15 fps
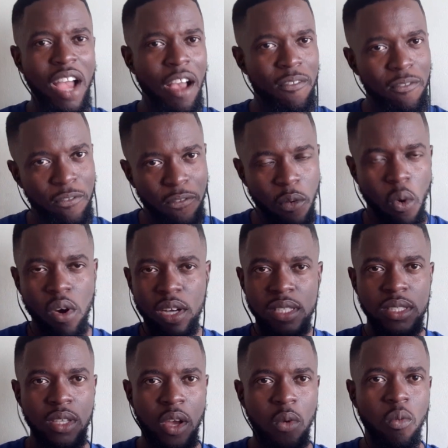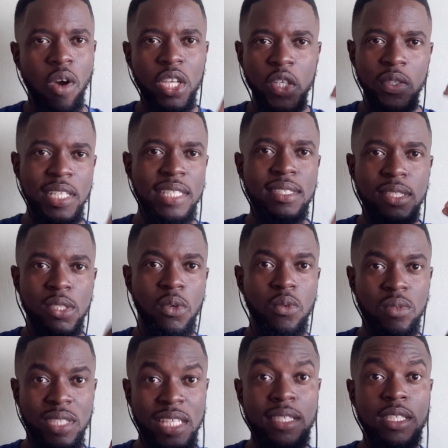and focus on what you need to
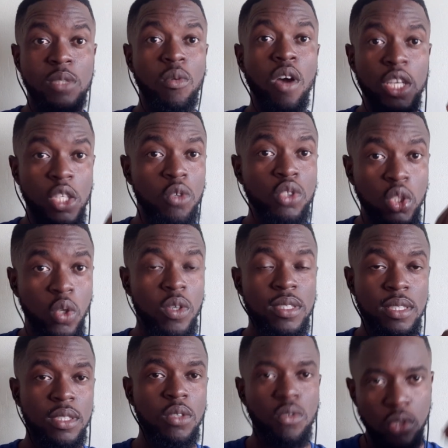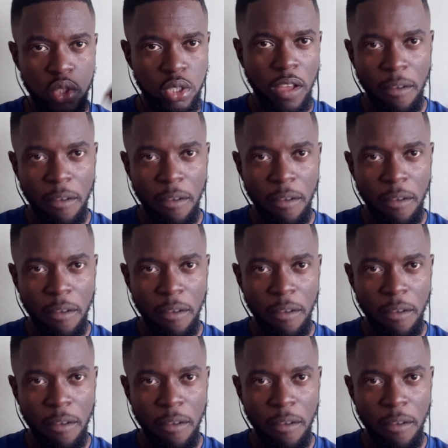do. This is what you chose to do.